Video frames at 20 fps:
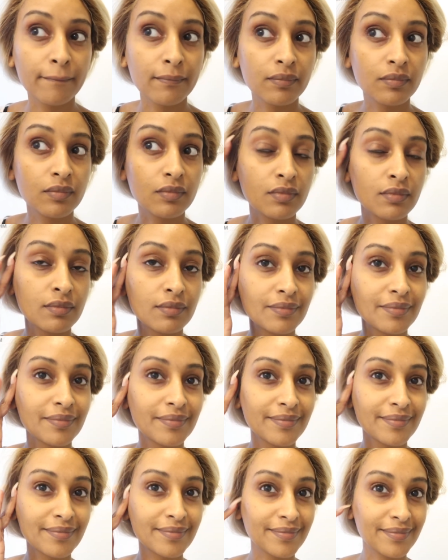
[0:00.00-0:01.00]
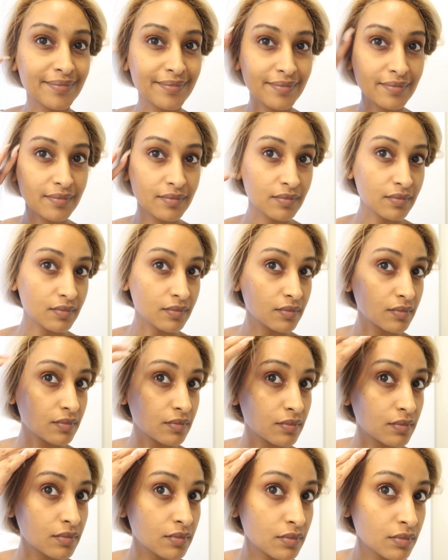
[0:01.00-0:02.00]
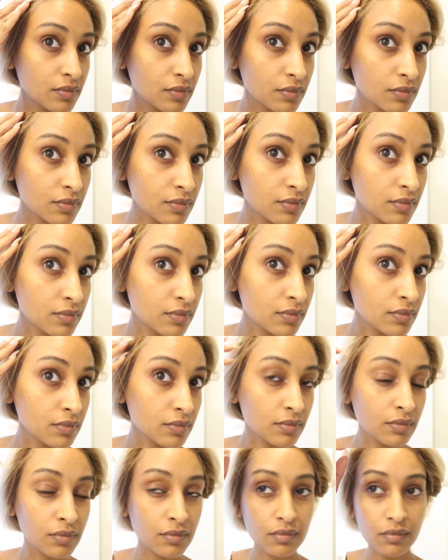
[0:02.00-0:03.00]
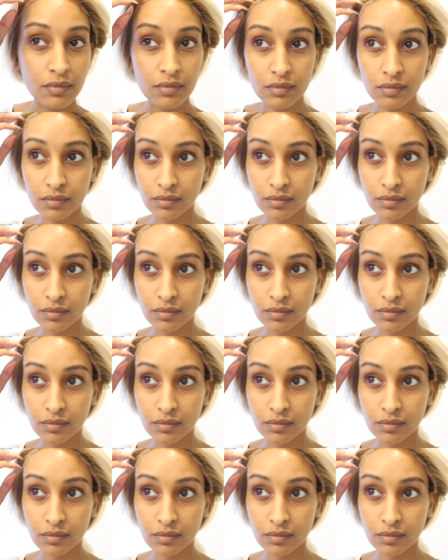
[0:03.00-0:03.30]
(silence)